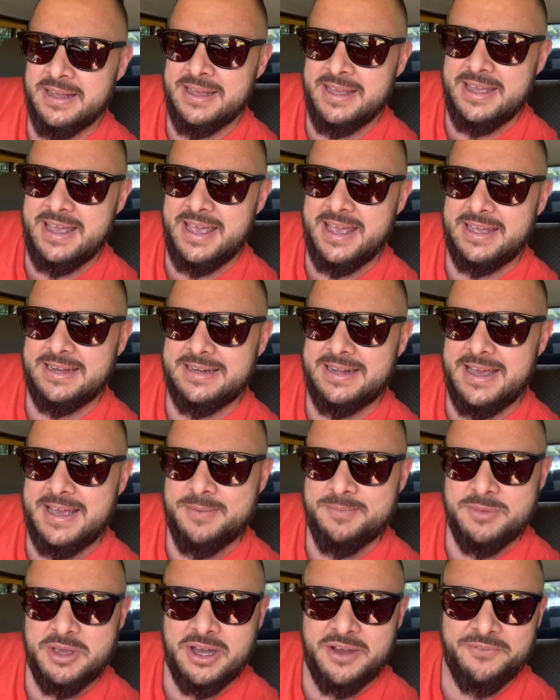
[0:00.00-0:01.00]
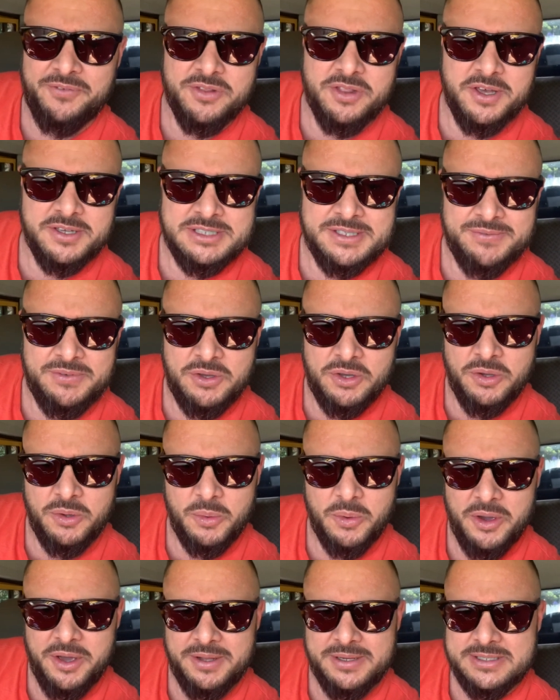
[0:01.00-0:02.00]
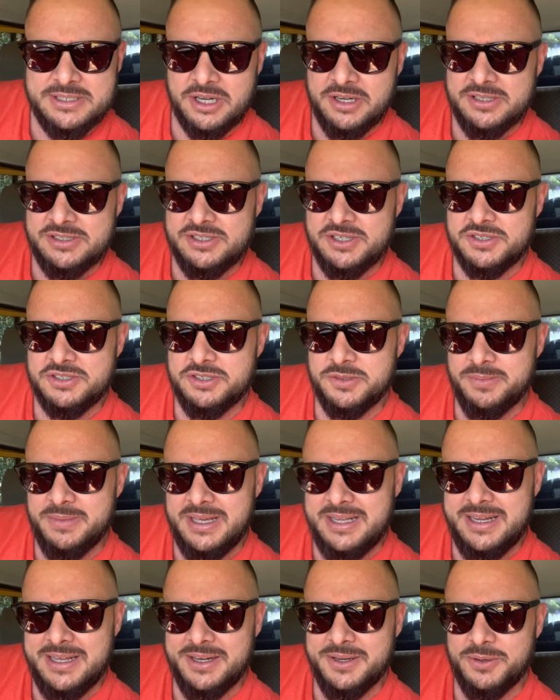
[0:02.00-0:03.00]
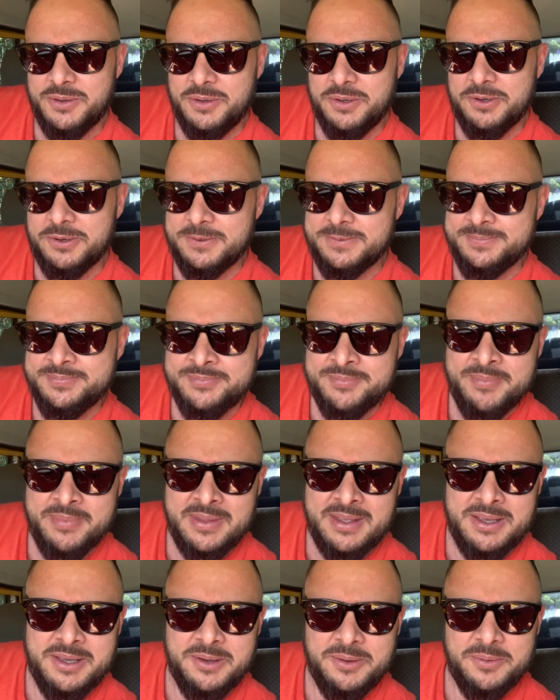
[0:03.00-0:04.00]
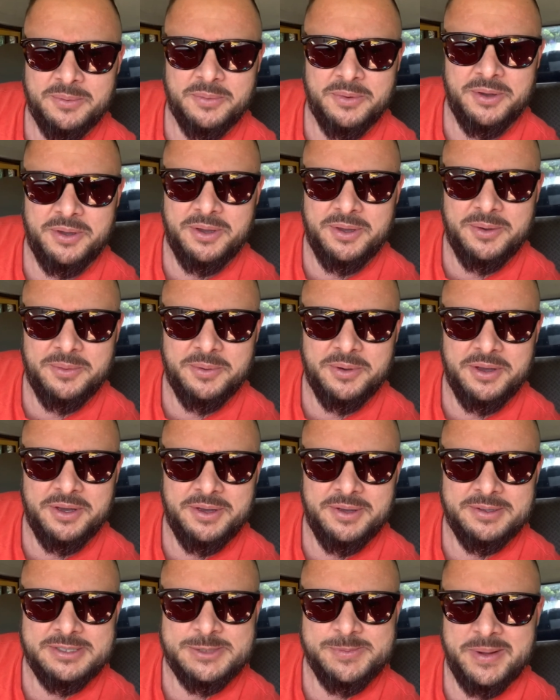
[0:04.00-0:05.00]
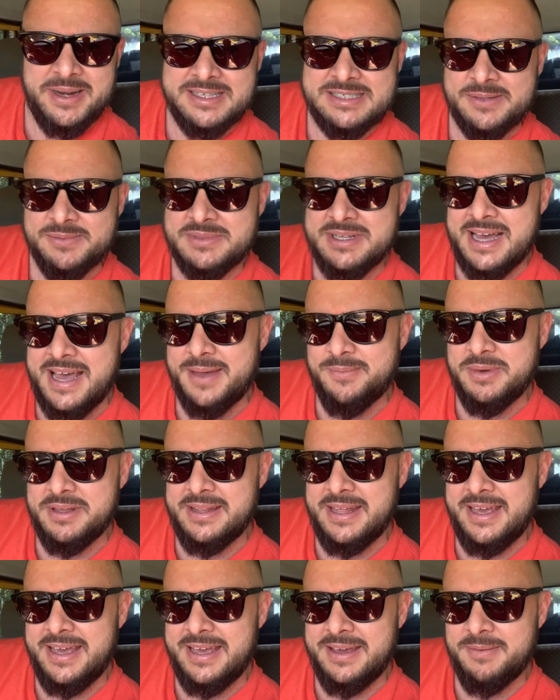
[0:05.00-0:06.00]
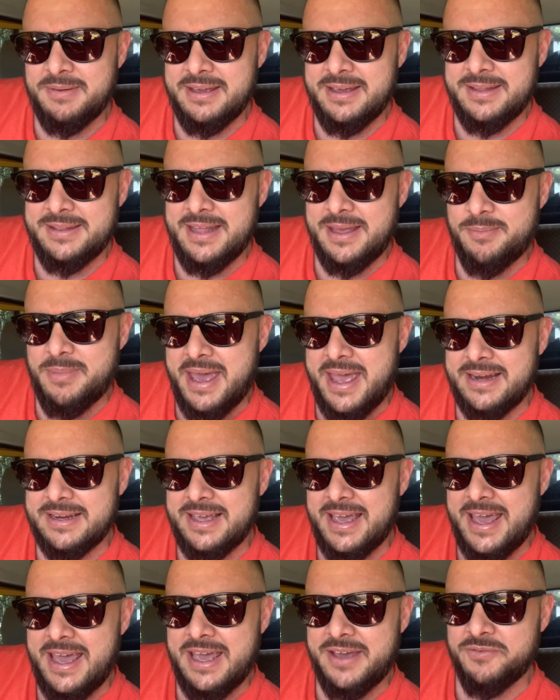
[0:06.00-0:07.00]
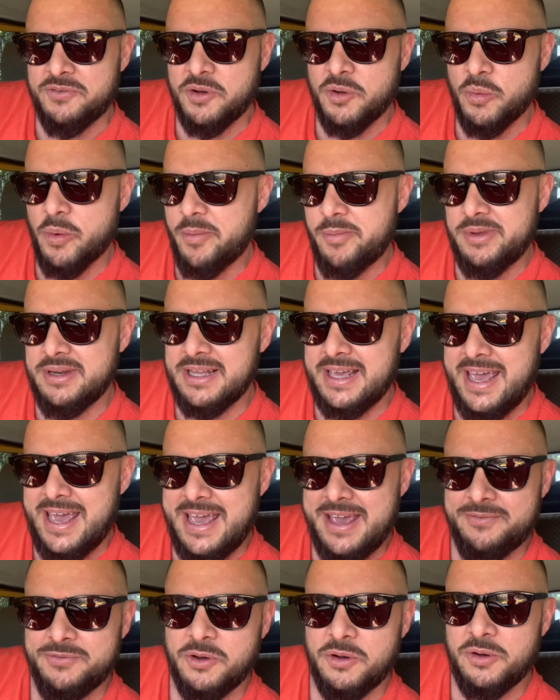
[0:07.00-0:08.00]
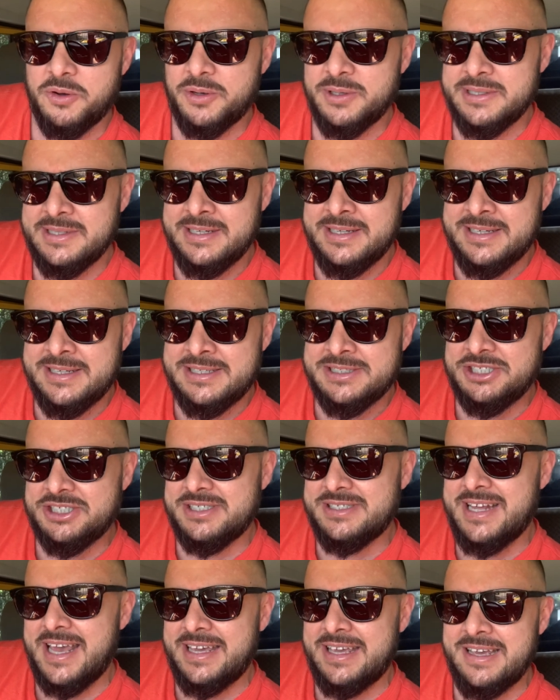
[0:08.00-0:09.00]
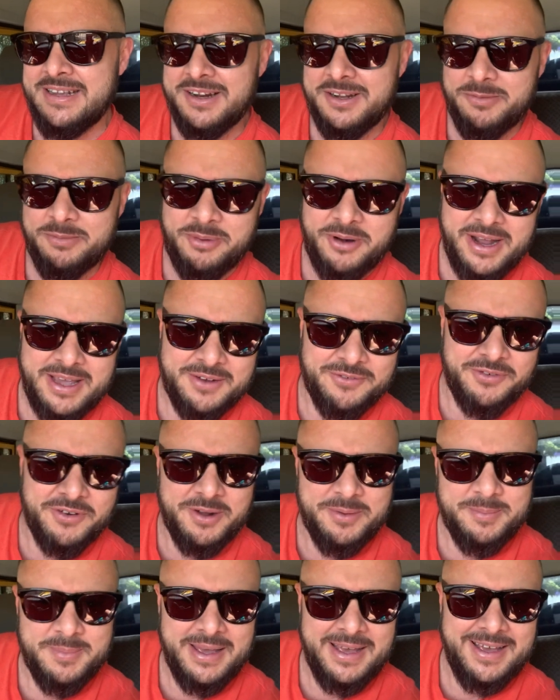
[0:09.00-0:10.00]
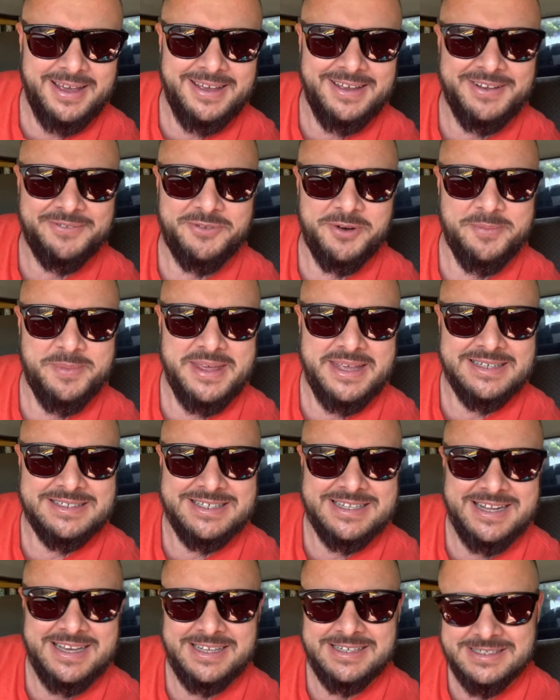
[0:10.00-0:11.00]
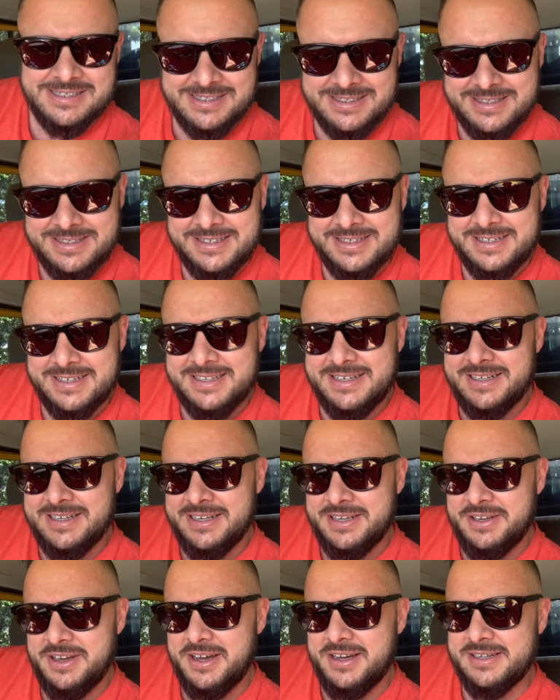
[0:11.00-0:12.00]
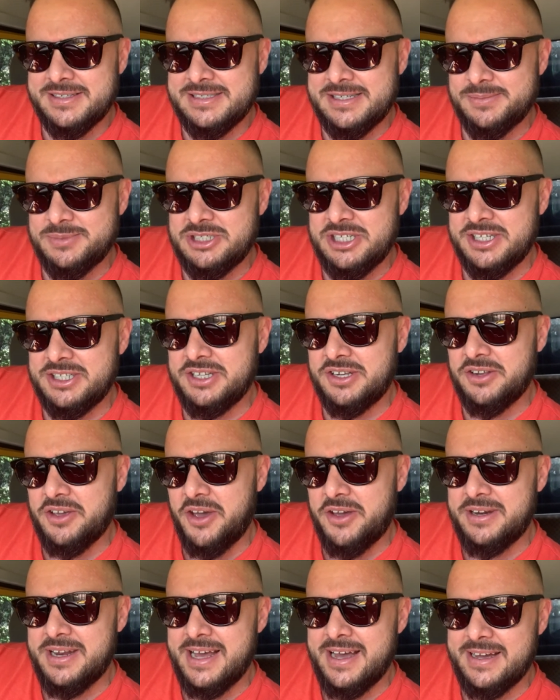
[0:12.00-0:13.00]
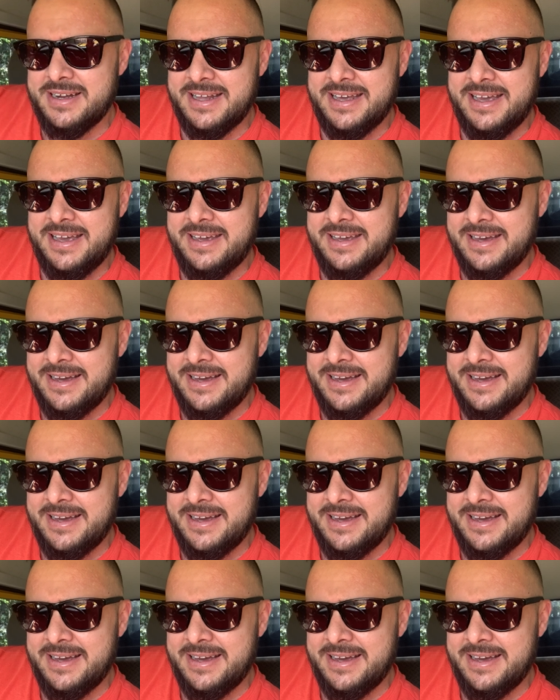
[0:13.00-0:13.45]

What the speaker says: And yeah, for those of you who weren't on social media or were spending some time in their man cave or women cave or just taking a little break from the internet, yeah, some shit did go down, hey?